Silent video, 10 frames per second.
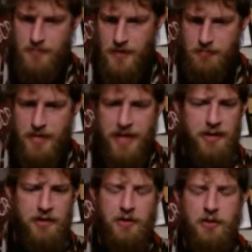
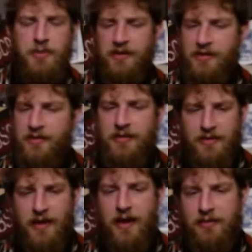Making your own pieces
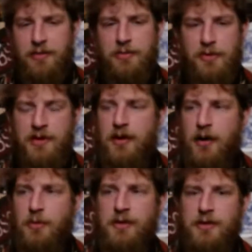is actually pretty
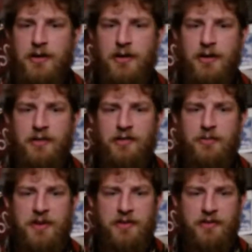common,
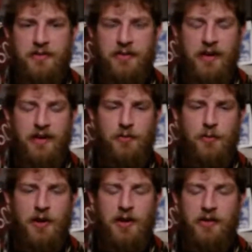just because that is
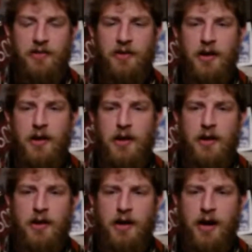what it is.
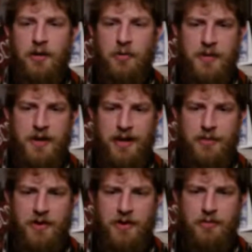I don't think
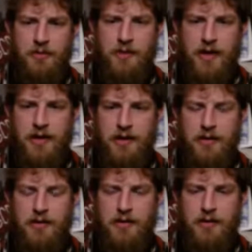anybody's really
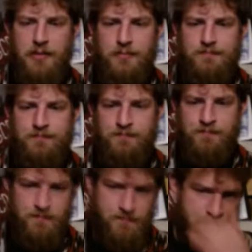making. I
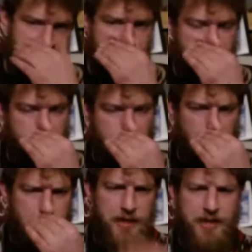
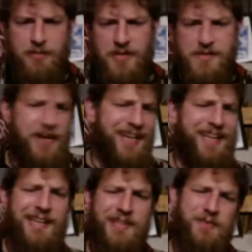don't think anybody's making
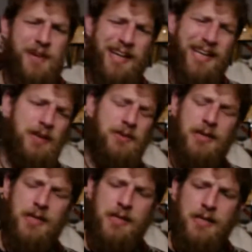kits right now.
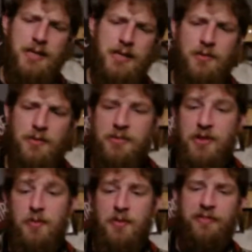Wouldn't be
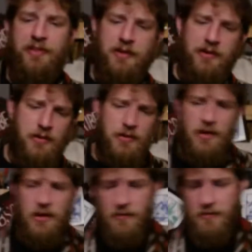the worst idea.
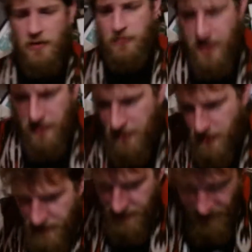I've thought about it a
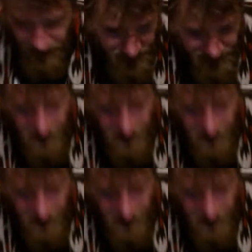couple of times.